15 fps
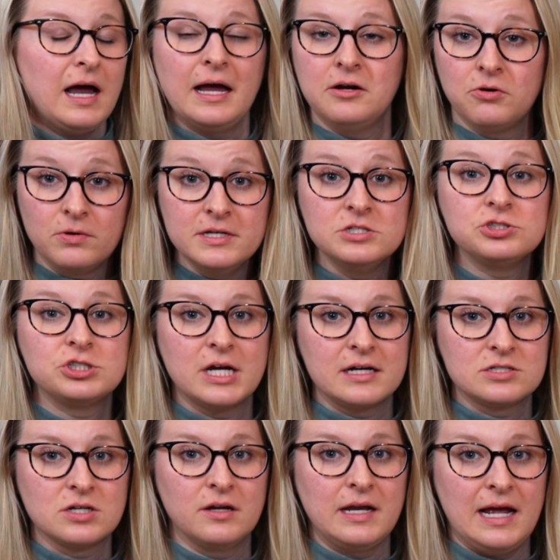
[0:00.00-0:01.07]
I'd always
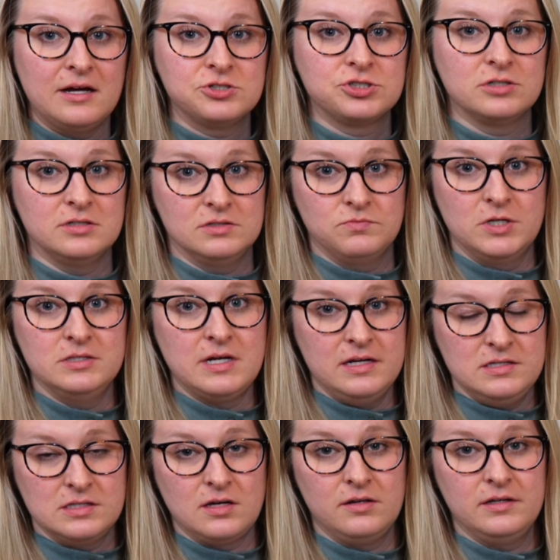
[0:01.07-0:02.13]
checked on AZURE, and when I
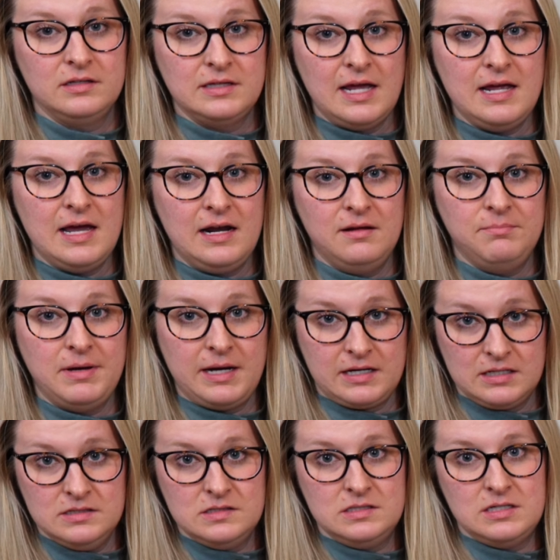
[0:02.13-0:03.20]
saw that they had it
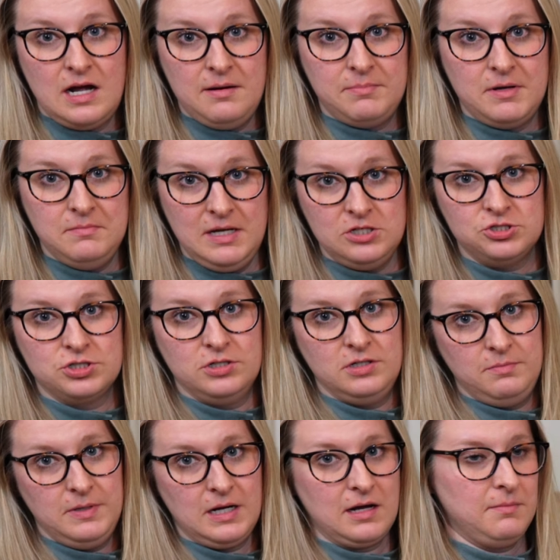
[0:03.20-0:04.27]
back in stock, I make sure to
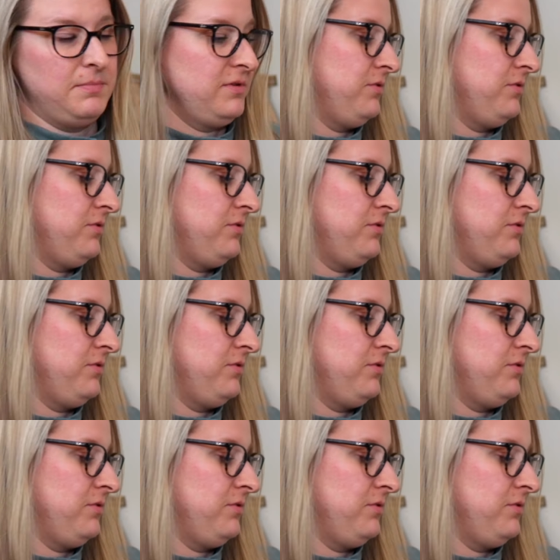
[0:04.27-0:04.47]
pick up a